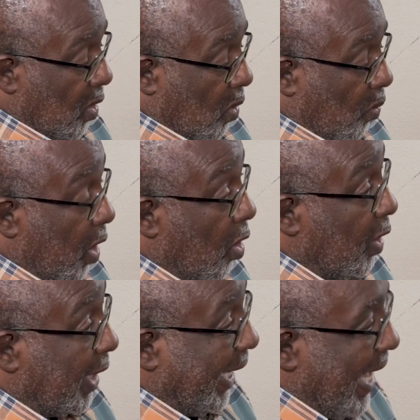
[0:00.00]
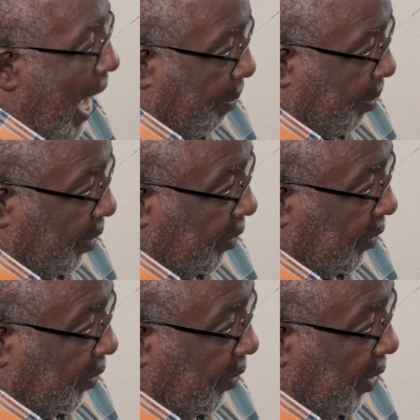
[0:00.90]
We're going to cap
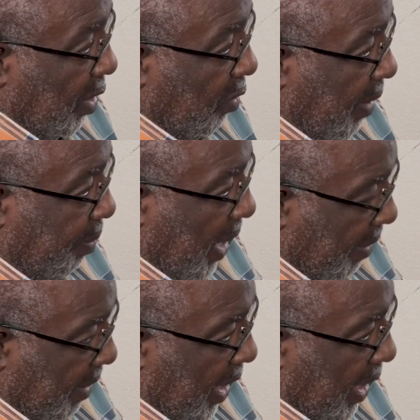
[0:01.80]
the repayment